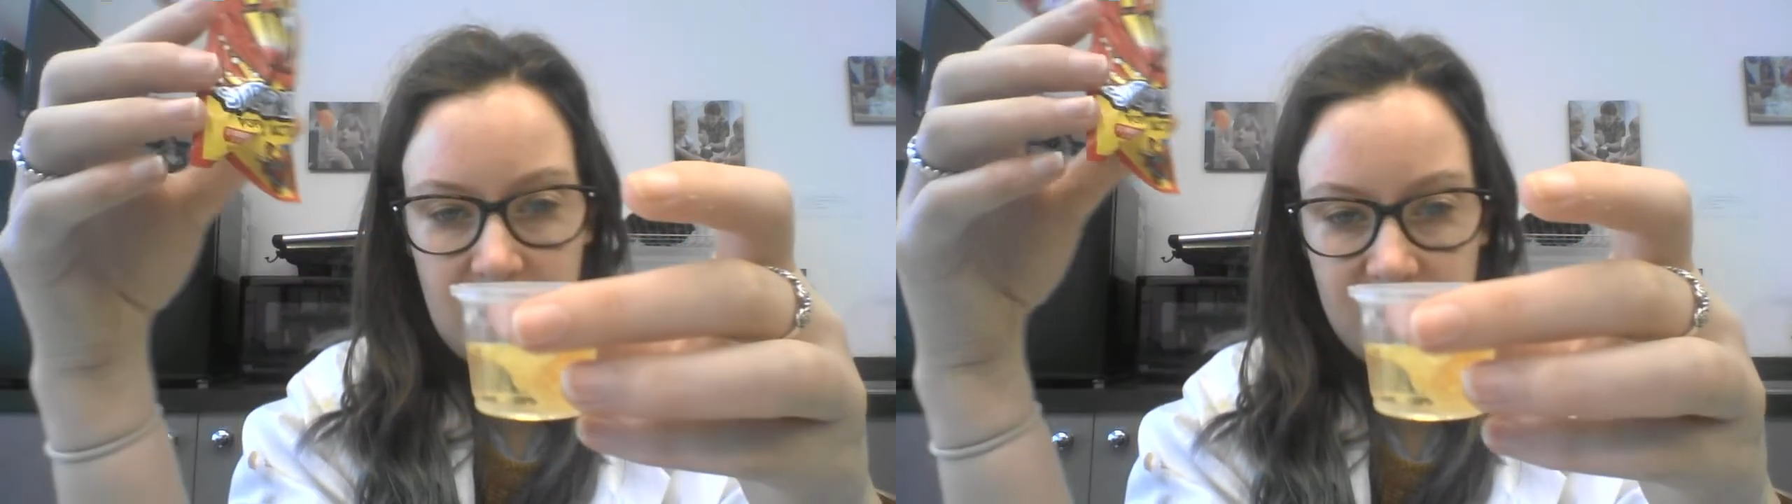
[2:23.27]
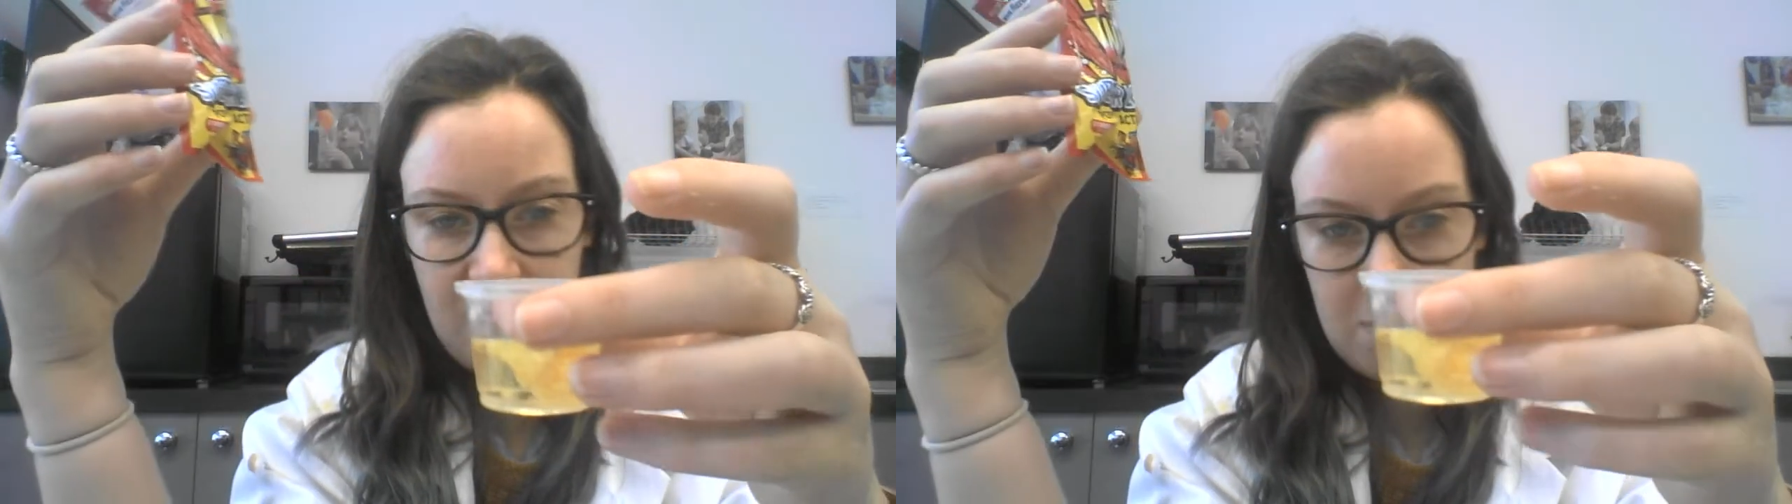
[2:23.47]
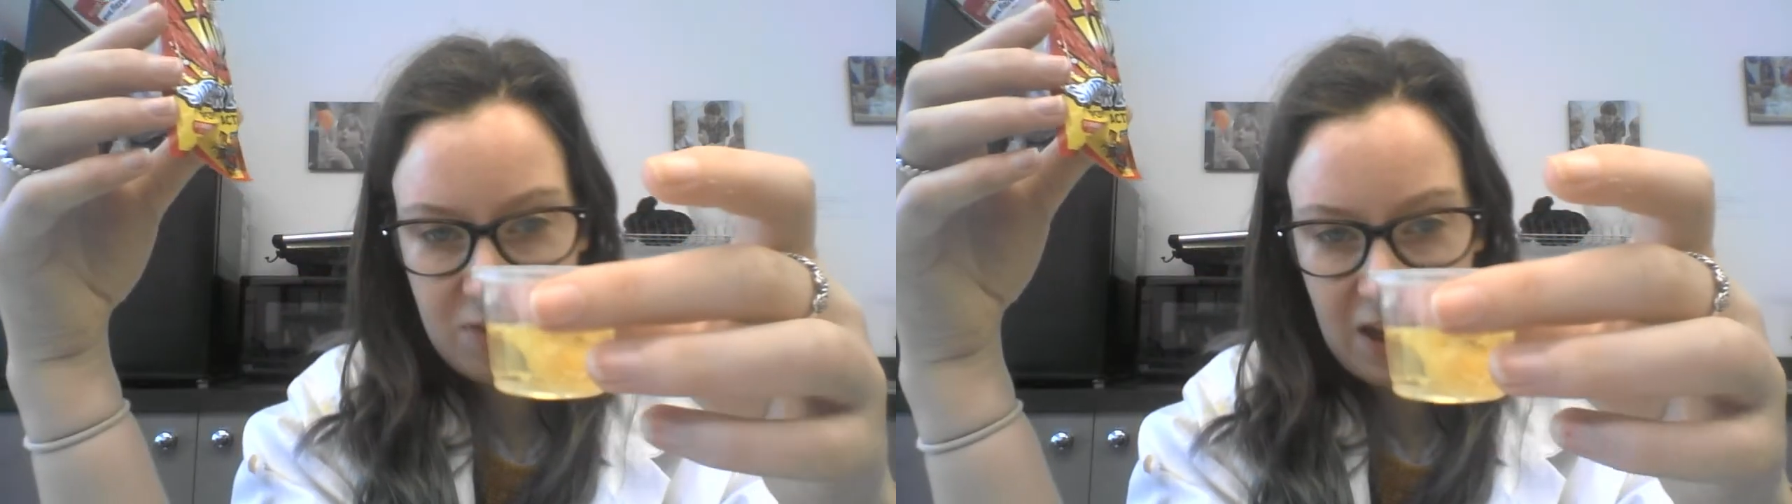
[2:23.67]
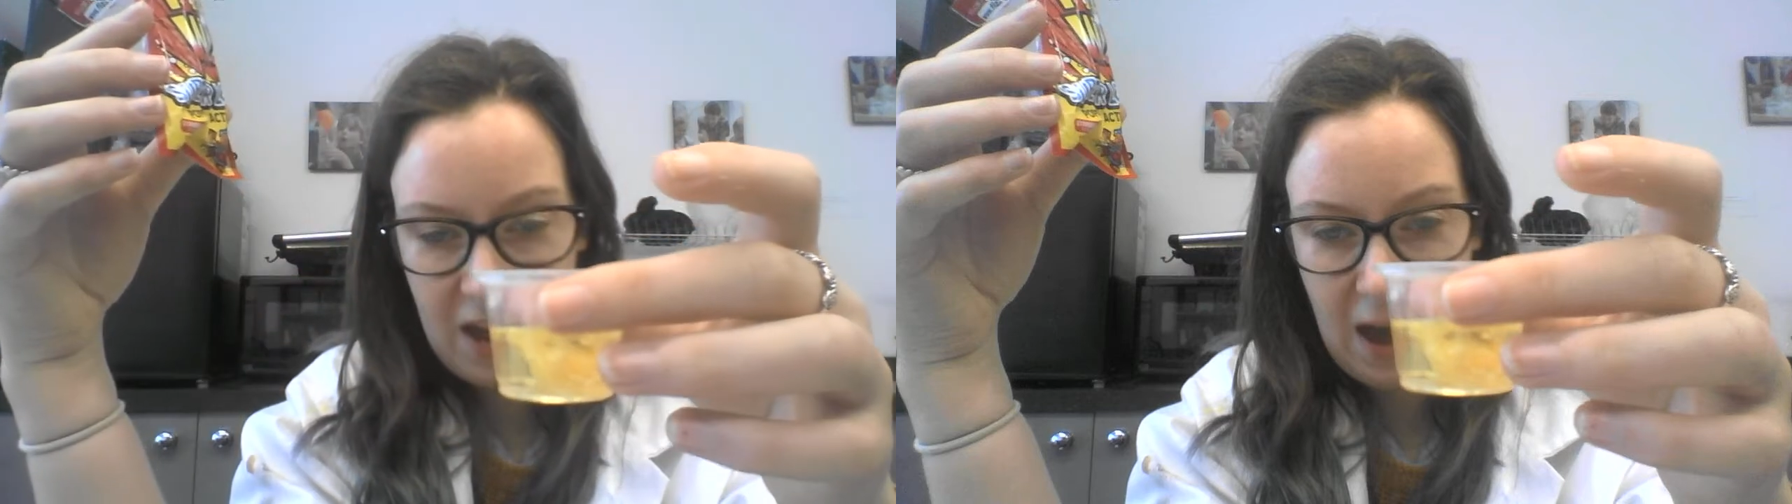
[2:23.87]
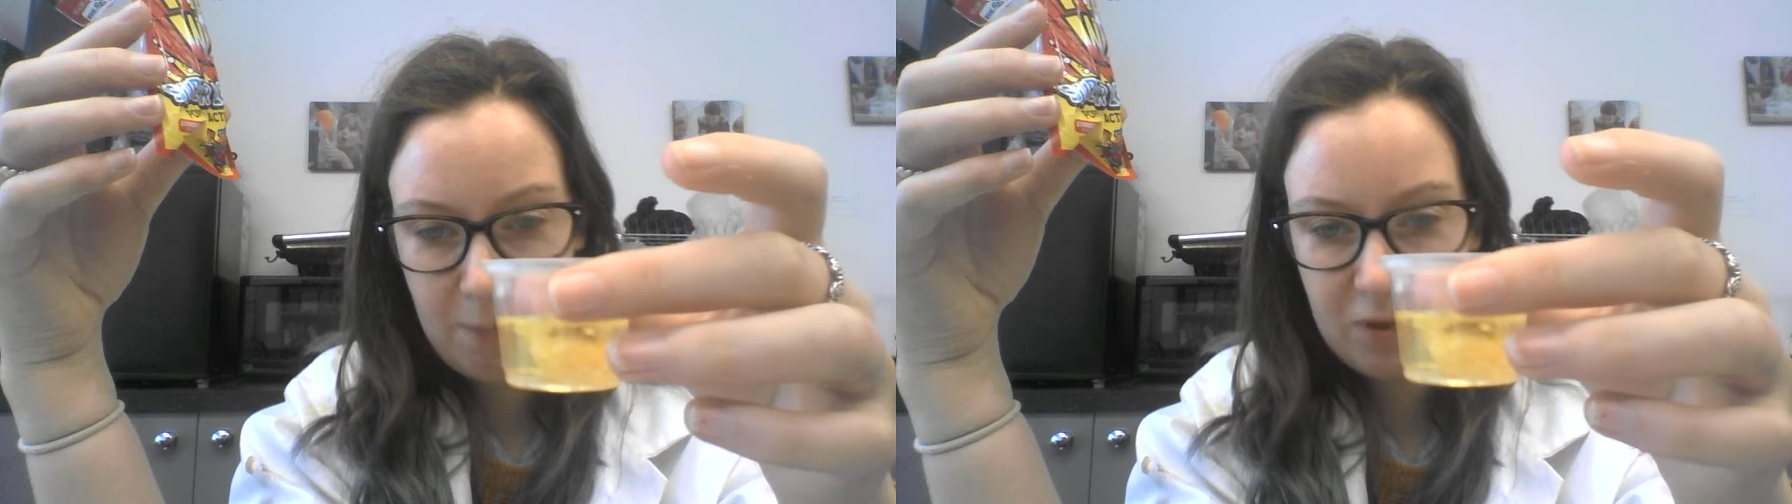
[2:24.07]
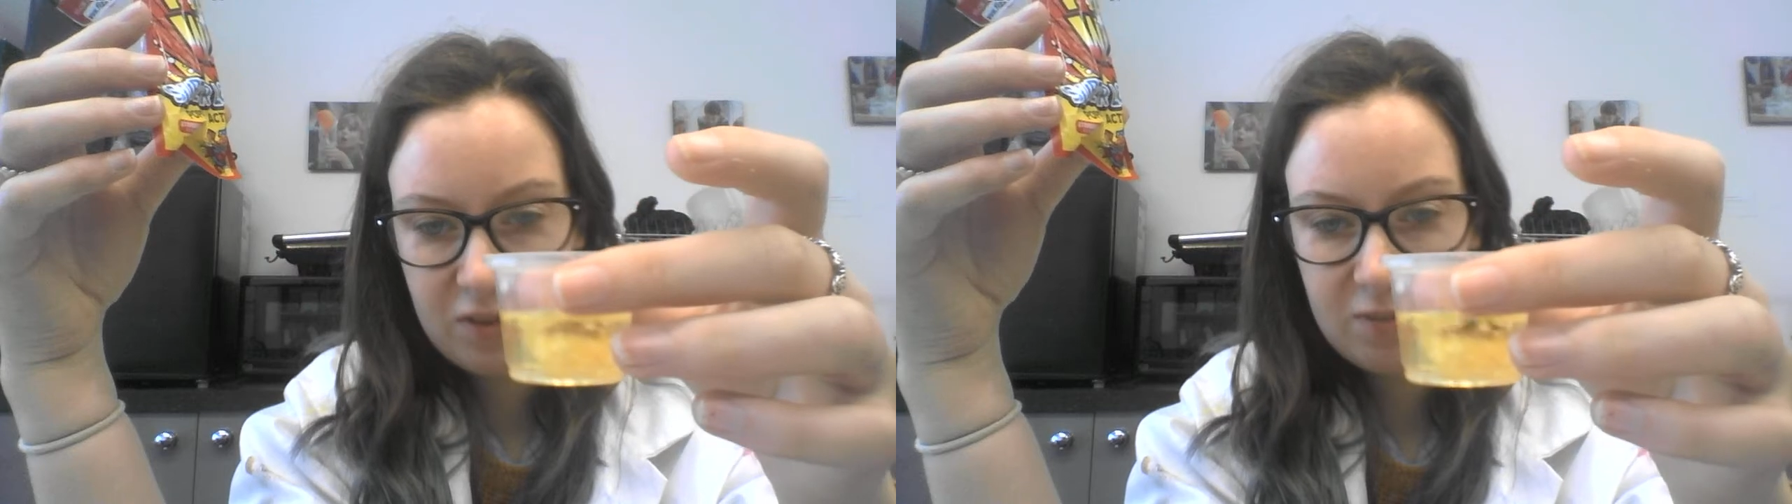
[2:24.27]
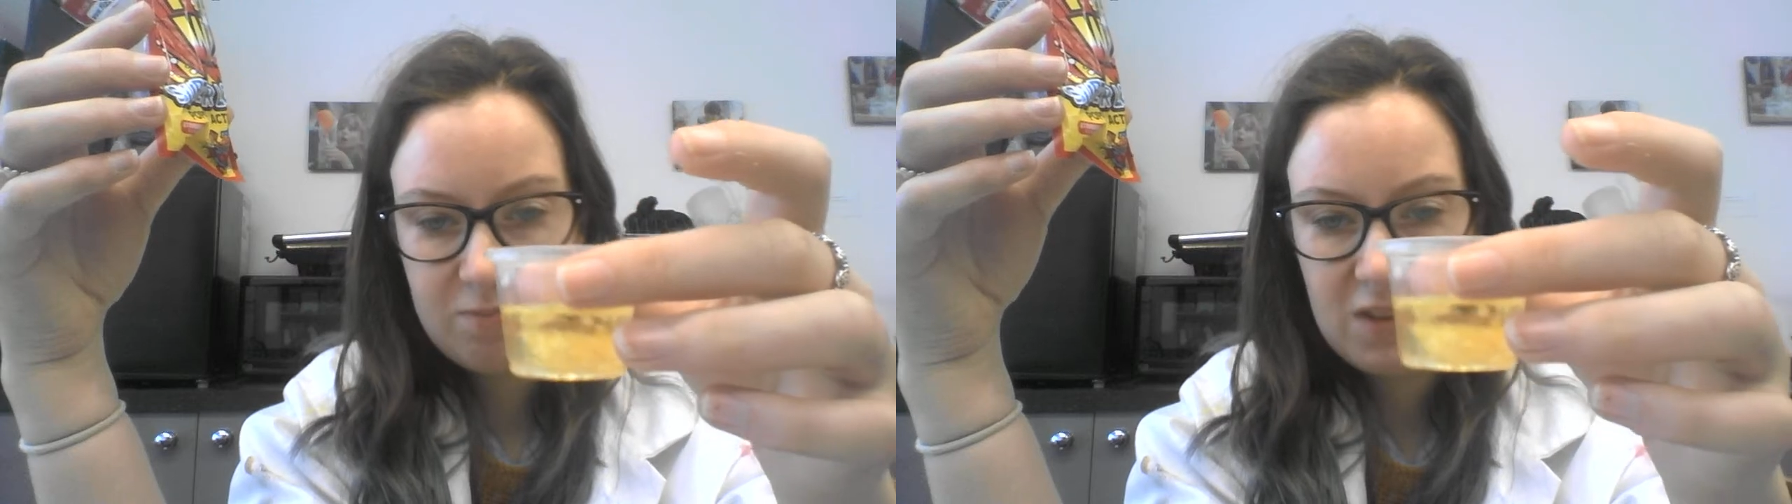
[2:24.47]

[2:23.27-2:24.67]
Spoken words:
same thing happens.